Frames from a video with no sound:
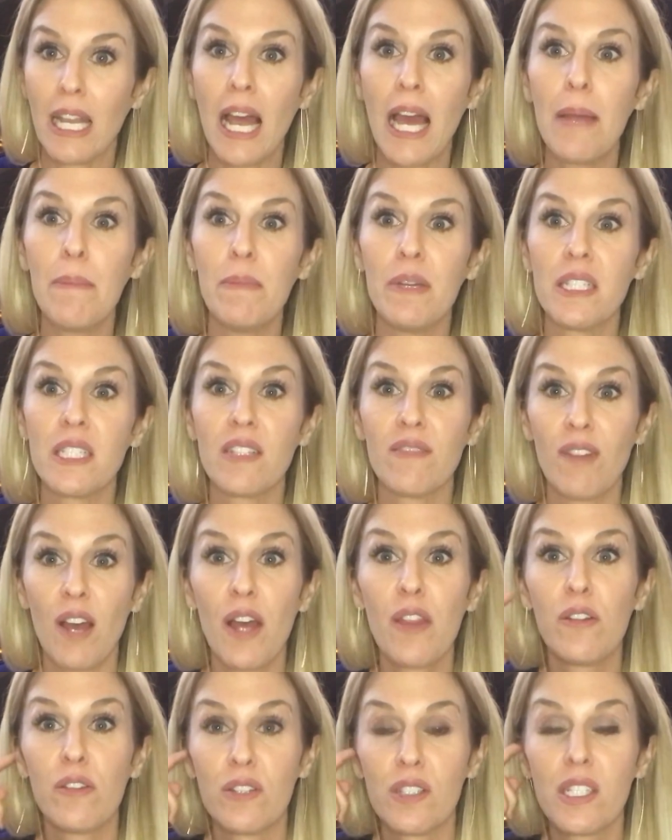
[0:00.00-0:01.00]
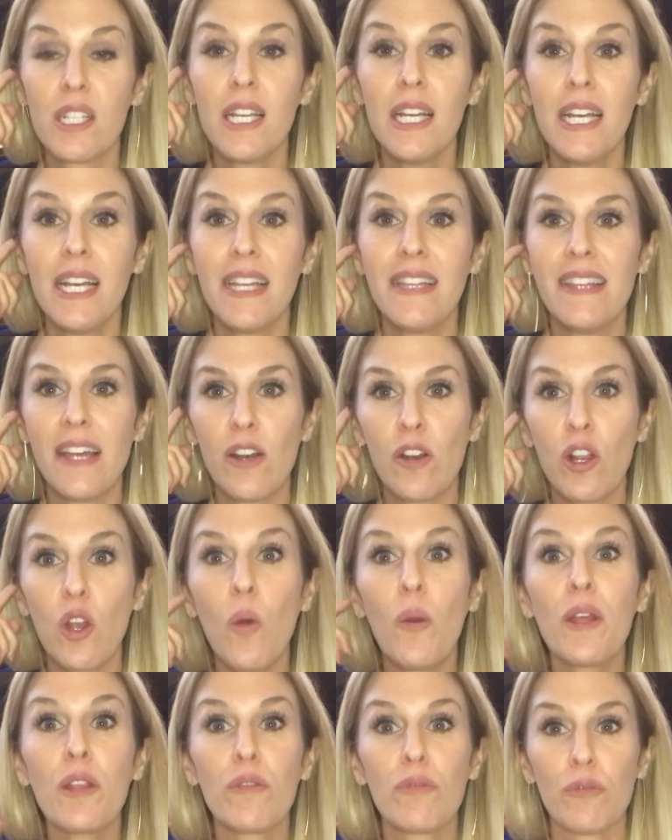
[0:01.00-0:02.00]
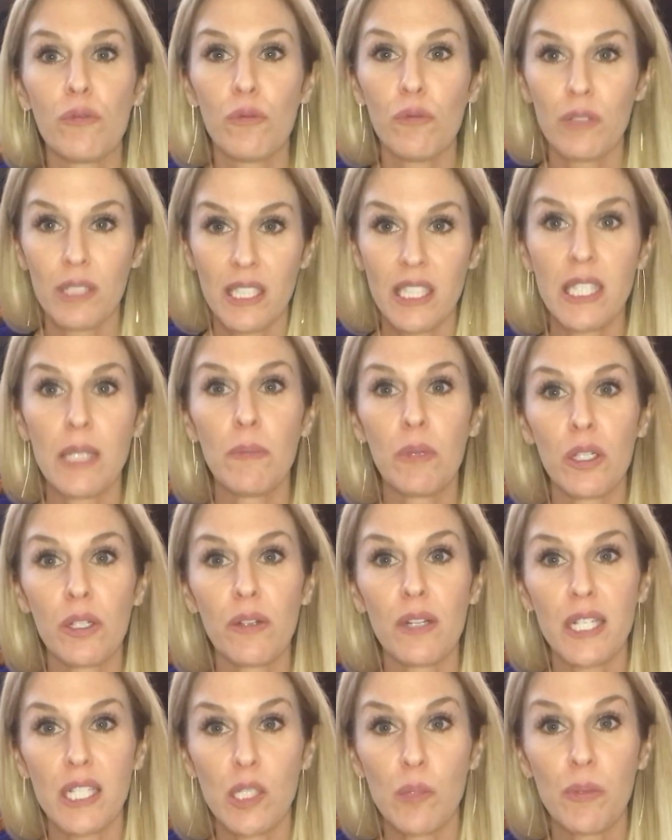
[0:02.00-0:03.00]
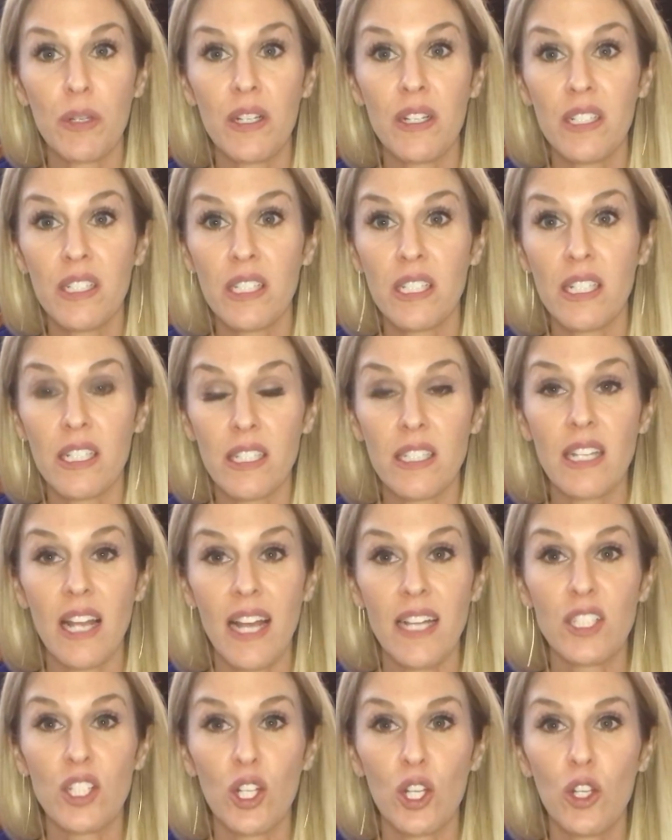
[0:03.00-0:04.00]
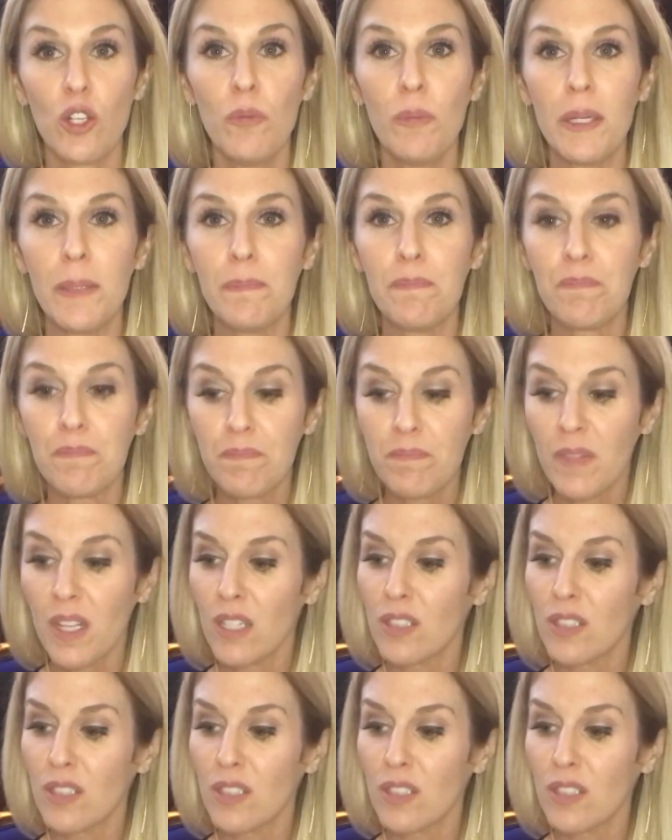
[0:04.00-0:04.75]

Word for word: alignments of others that are going through similar experiences as a human.